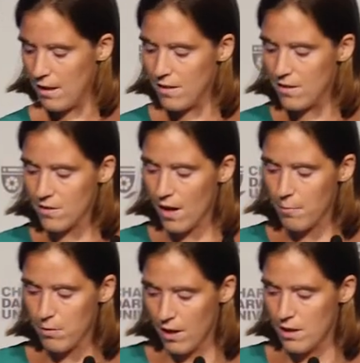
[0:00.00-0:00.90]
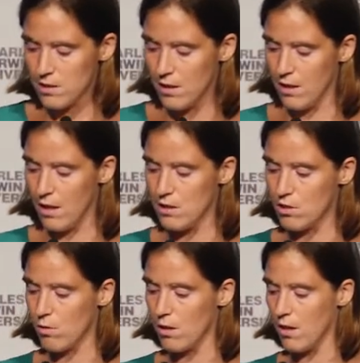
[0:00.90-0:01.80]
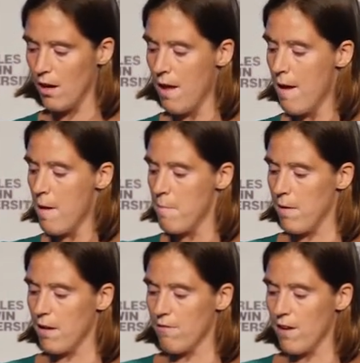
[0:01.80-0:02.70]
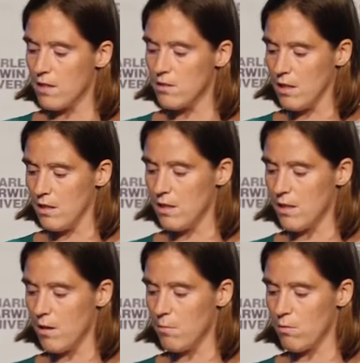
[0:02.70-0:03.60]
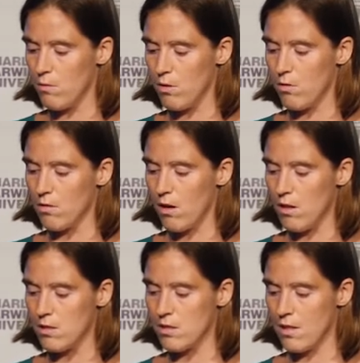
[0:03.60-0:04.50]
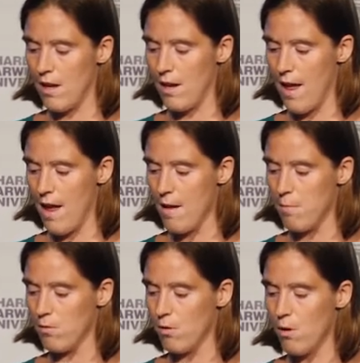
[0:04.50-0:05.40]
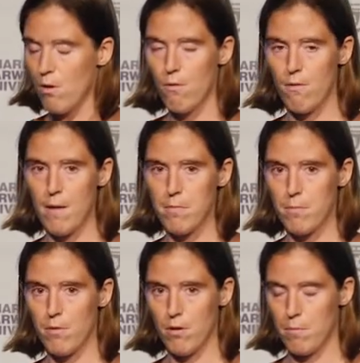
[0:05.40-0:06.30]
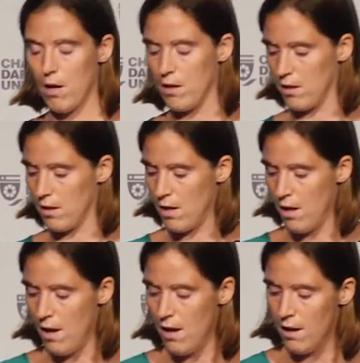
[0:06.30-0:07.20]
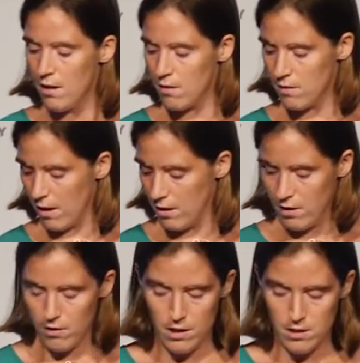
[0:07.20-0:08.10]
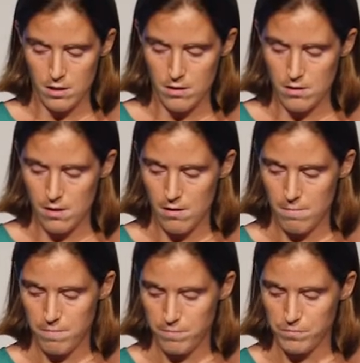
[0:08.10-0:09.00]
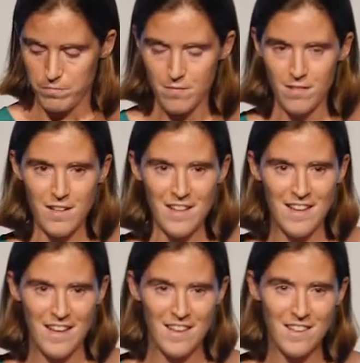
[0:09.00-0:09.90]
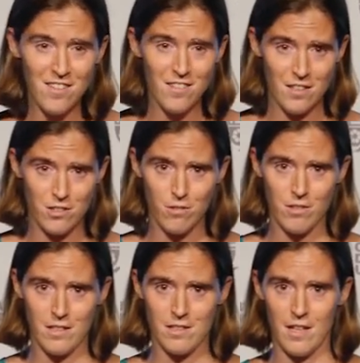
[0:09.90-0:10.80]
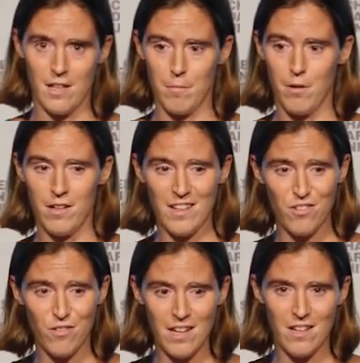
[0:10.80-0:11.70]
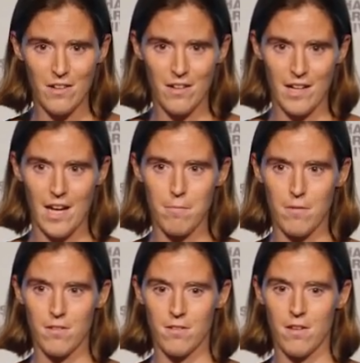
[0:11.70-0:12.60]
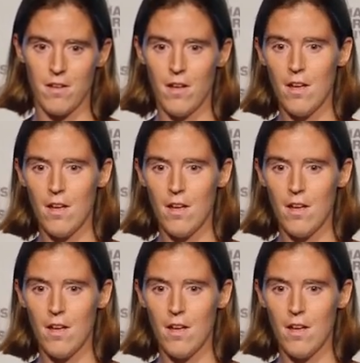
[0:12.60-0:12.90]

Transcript: And this combination can shorten manufacturing lead times, reduce cost, and enable rapid product design iterations. And this is the truly exciting part. It's right here on campus.